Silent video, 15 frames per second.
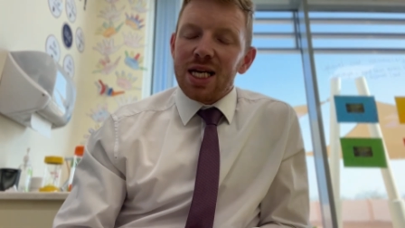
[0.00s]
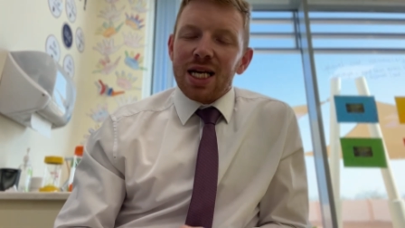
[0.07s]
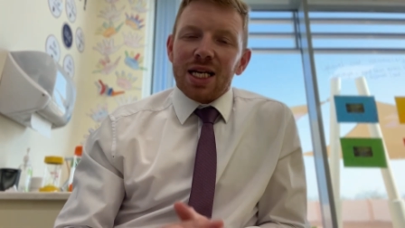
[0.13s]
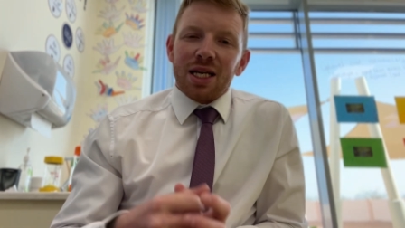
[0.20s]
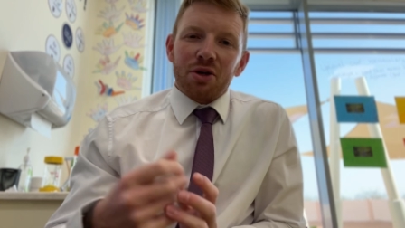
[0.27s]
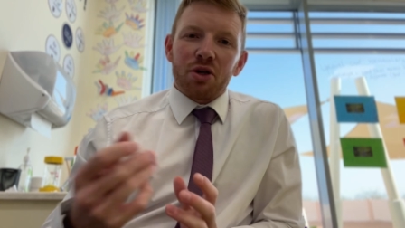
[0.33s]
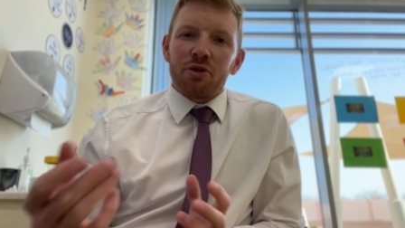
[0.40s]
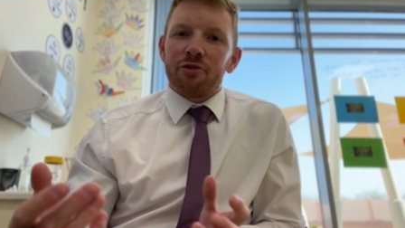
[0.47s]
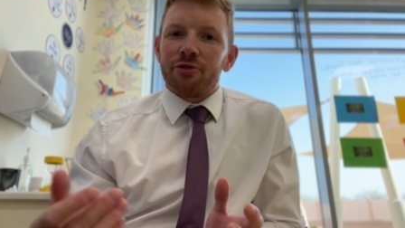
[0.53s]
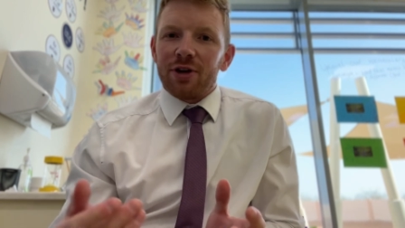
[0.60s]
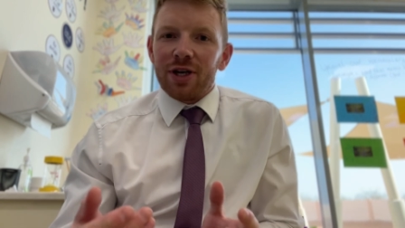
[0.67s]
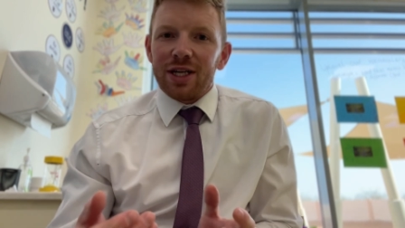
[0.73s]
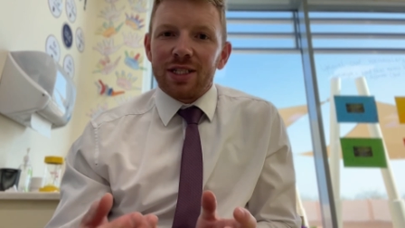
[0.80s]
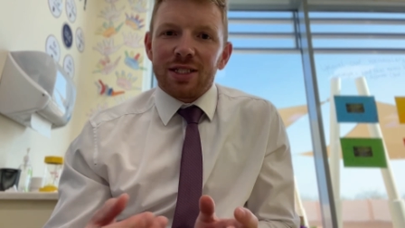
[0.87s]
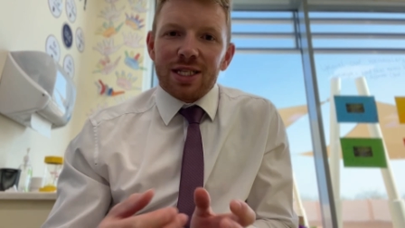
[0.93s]
Now you'll
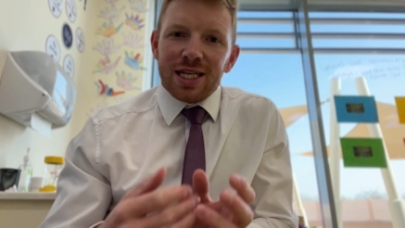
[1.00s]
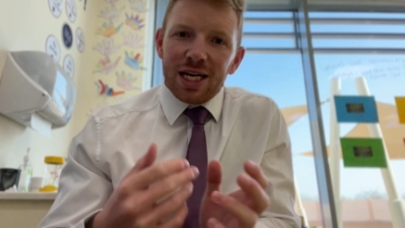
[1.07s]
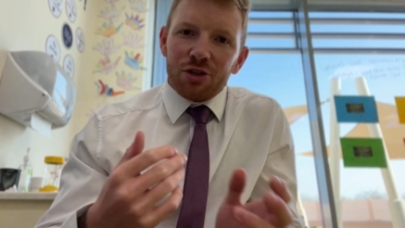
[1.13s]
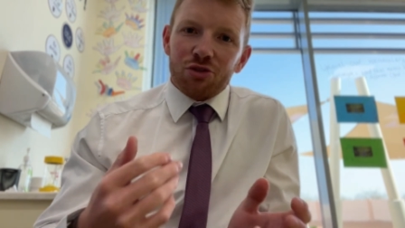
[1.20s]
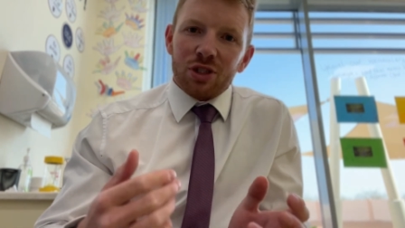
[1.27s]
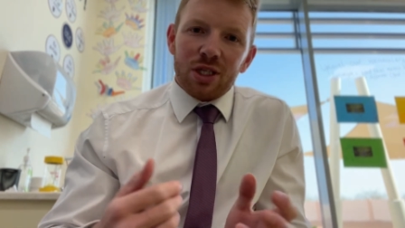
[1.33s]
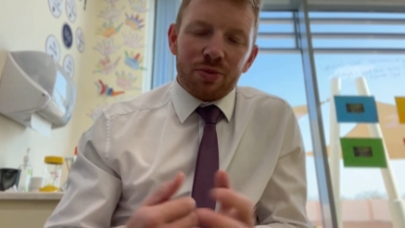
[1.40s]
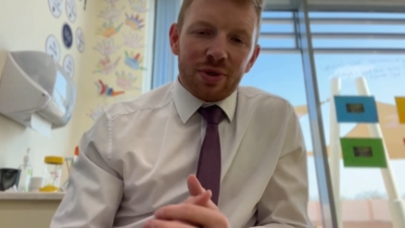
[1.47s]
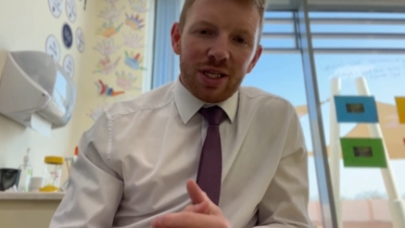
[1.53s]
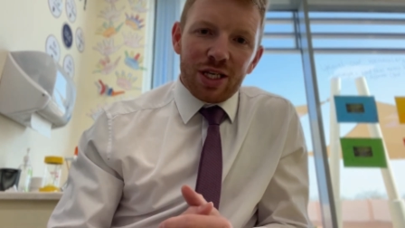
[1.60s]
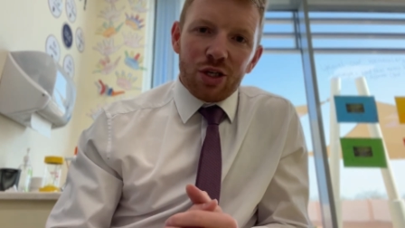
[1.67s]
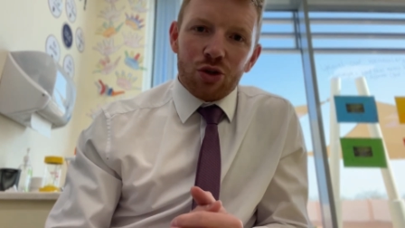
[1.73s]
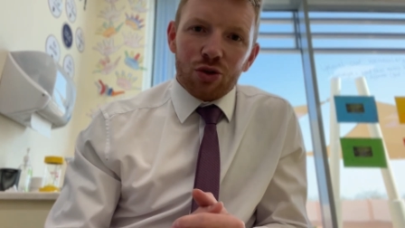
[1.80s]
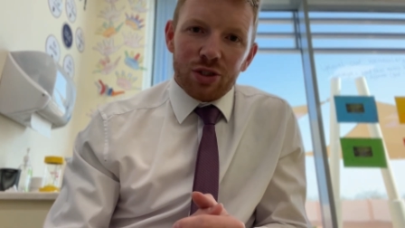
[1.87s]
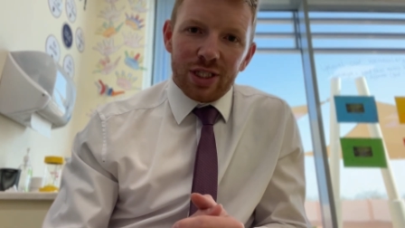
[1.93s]
find naturally within
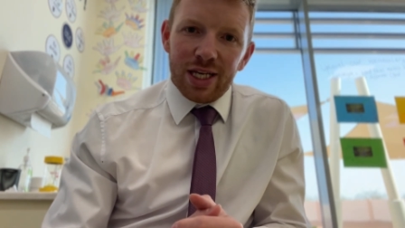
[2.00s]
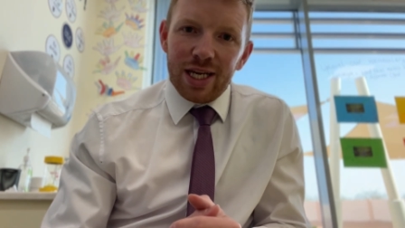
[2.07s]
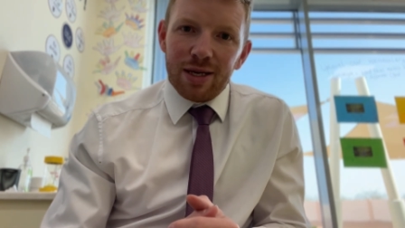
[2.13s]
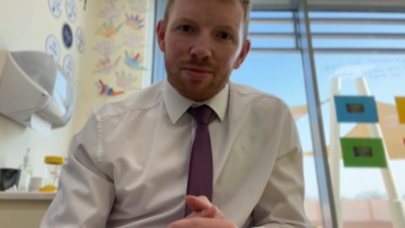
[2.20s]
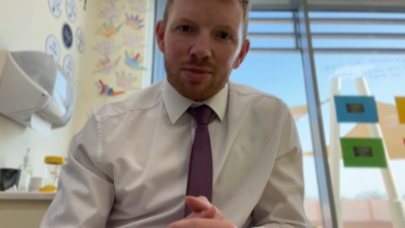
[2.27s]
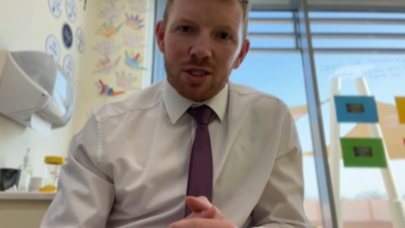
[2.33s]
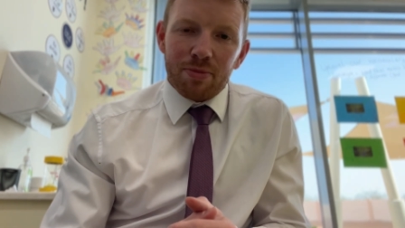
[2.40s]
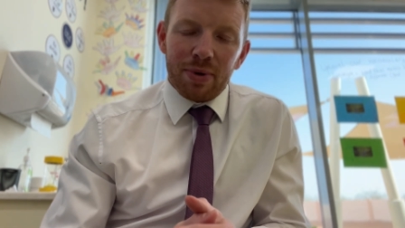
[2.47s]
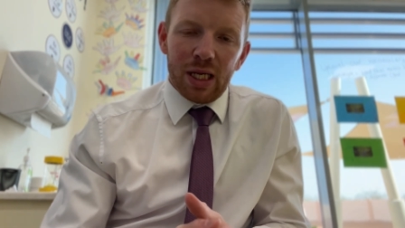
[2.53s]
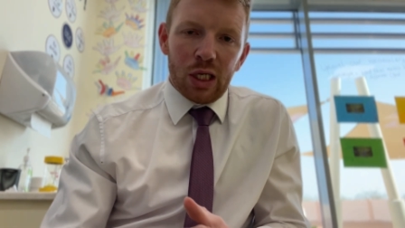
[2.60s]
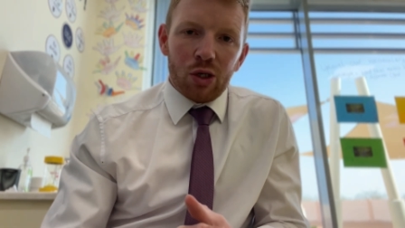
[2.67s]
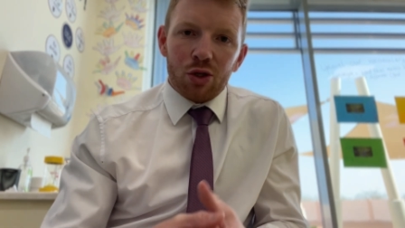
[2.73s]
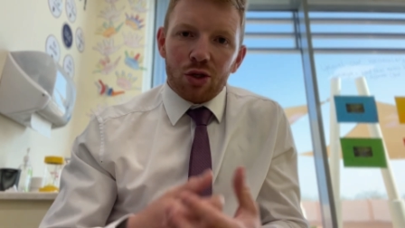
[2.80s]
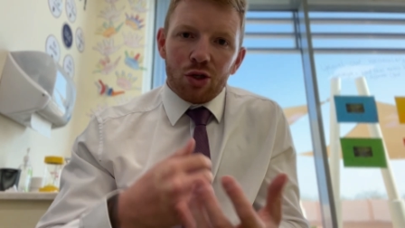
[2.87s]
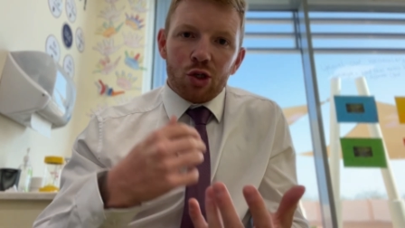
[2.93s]
your teams, depending
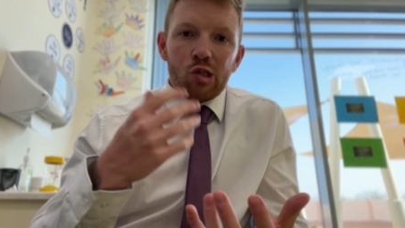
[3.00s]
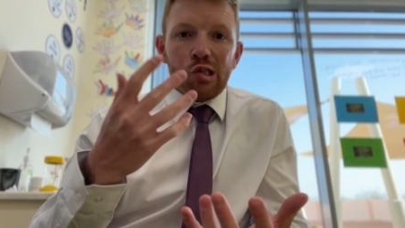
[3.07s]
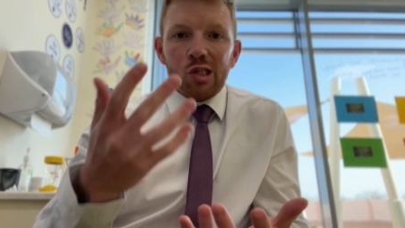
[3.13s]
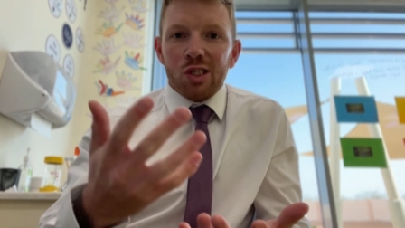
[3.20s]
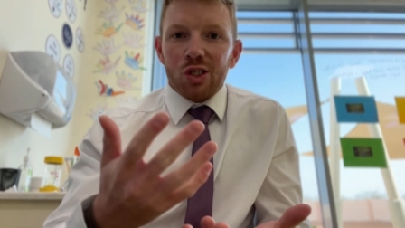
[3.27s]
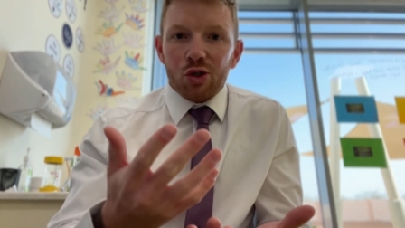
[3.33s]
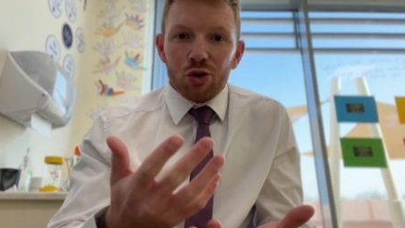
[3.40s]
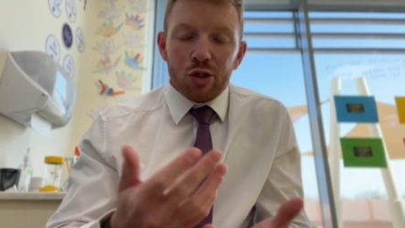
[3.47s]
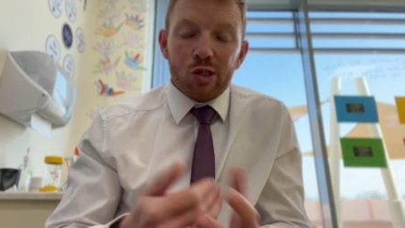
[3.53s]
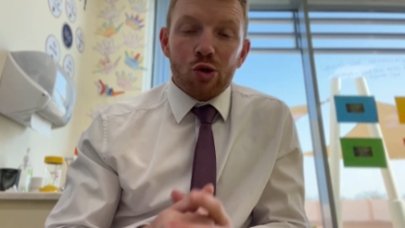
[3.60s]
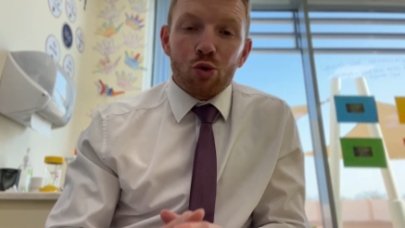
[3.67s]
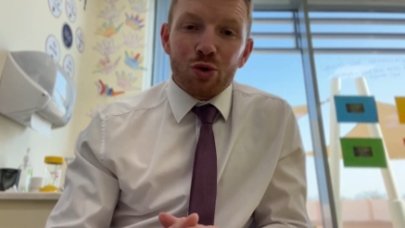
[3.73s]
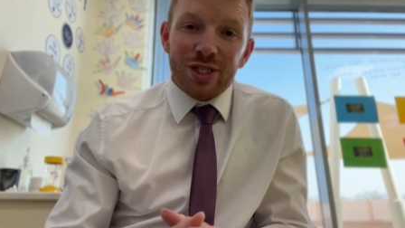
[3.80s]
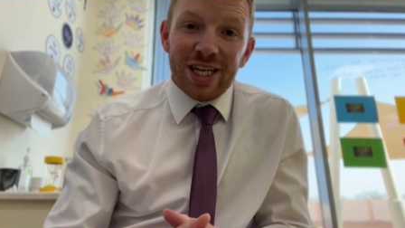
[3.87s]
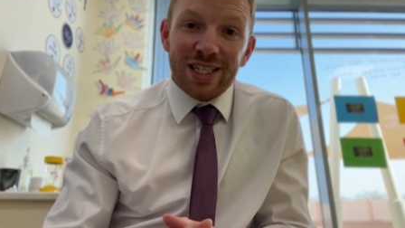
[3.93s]
on your
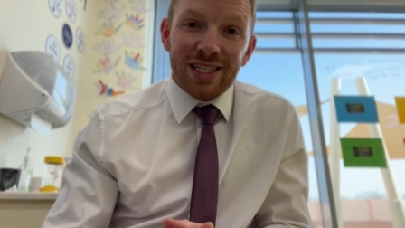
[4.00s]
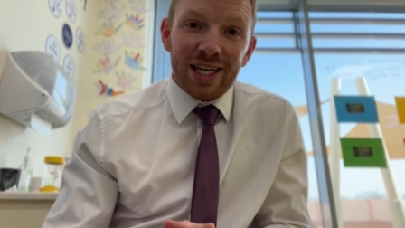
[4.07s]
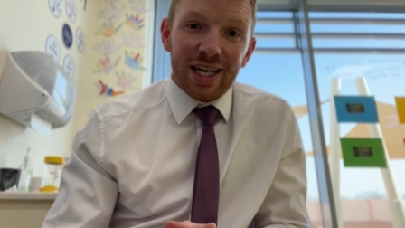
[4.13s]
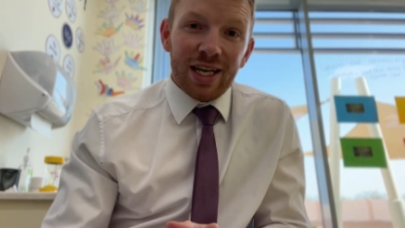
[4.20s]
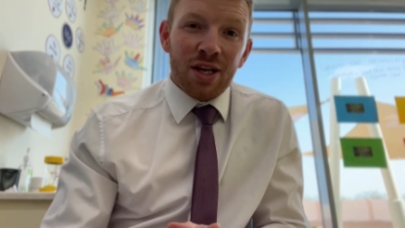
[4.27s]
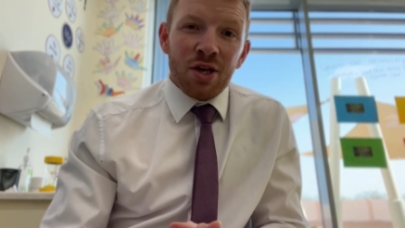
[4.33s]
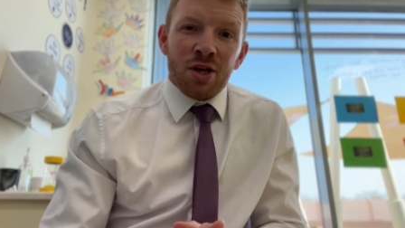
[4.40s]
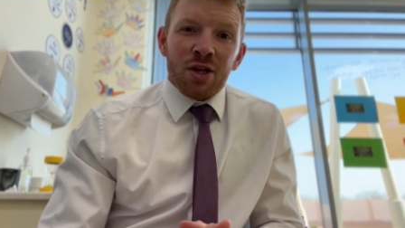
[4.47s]
school setting,